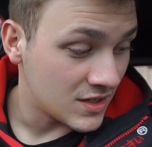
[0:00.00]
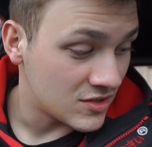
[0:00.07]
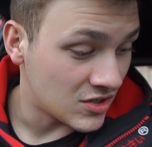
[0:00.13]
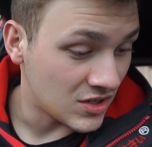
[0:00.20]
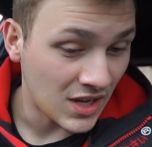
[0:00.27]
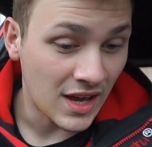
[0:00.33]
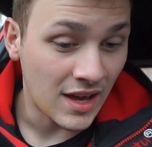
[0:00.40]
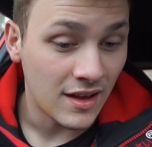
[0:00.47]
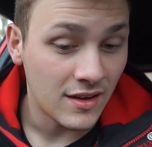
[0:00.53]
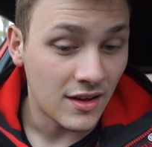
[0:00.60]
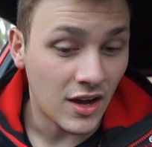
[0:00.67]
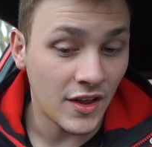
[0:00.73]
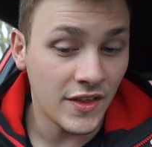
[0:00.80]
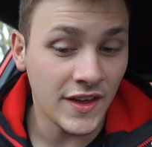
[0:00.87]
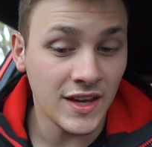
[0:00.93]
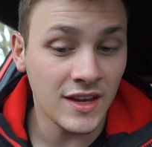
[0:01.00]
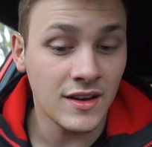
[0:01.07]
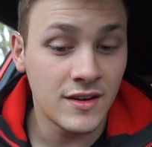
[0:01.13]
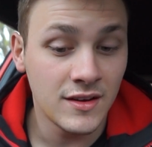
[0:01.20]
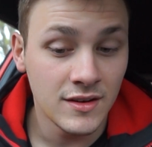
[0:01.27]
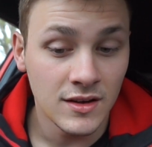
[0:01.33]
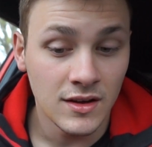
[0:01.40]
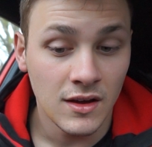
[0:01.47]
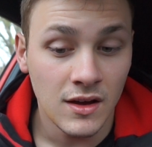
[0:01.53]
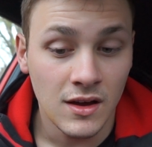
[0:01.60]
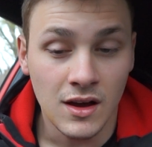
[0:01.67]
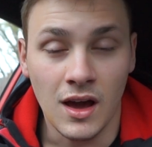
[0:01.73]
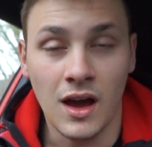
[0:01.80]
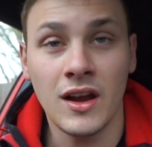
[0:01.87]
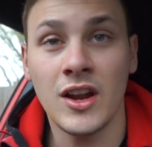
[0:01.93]
So yeah, I think
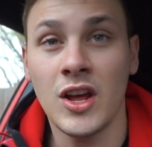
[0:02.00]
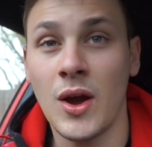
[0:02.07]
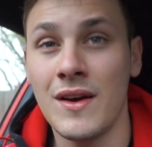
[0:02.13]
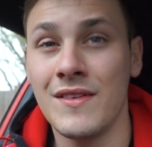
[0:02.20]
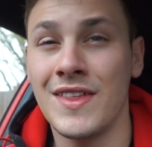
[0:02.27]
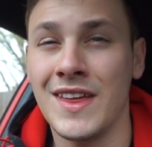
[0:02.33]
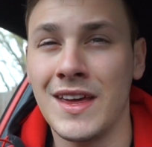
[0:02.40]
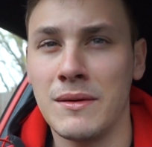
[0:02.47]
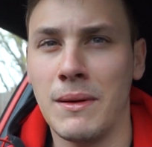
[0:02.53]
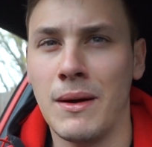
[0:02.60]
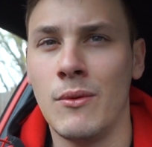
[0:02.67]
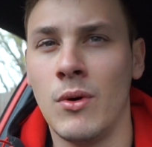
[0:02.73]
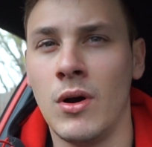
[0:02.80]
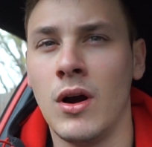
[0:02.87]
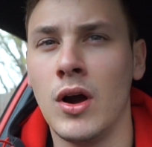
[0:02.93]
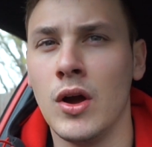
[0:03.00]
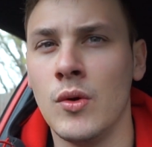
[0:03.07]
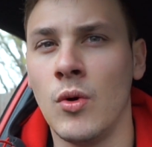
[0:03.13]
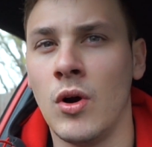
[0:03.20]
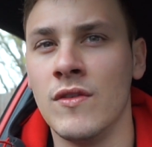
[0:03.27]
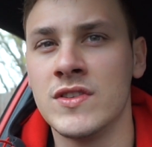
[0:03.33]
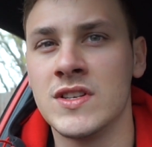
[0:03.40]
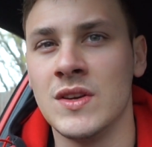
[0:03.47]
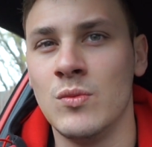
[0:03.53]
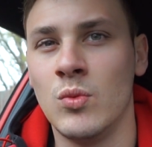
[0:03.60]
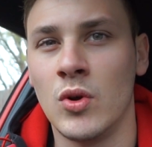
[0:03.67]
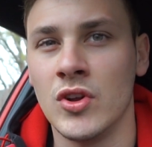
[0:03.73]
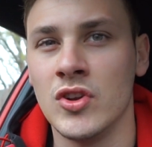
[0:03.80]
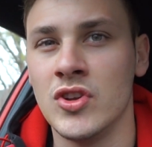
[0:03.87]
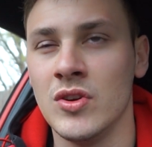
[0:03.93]
I'm going to go have a think about what I obviously
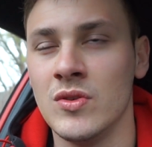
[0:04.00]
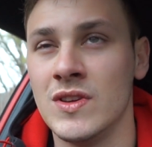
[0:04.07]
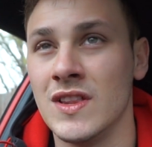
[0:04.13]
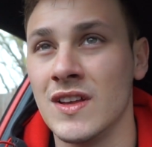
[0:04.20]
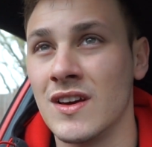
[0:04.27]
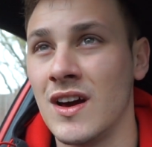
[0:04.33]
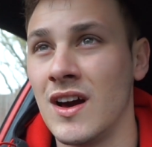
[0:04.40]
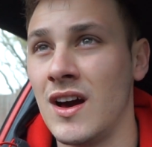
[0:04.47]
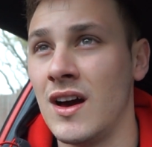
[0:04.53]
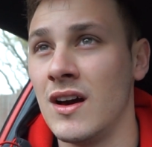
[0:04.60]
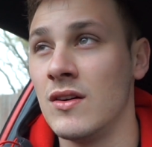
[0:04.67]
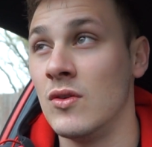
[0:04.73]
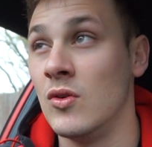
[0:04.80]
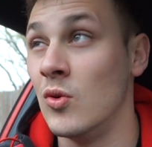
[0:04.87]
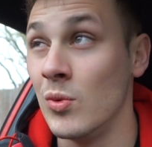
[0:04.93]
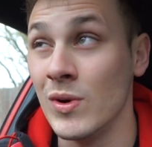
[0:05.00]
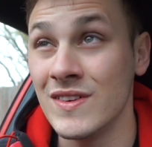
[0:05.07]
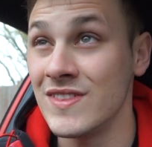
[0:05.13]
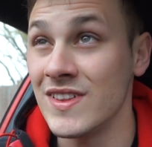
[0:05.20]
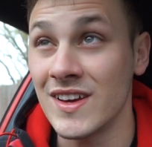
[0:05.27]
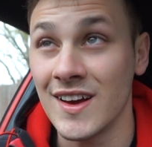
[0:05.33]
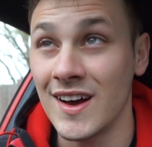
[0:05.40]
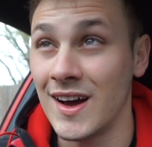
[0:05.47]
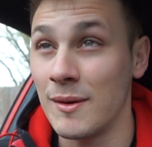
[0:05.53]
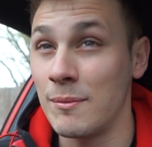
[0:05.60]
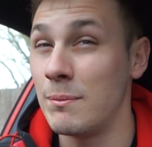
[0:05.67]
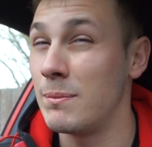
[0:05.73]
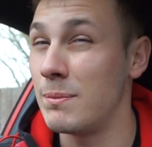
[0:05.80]
want to do to the car, or with the car,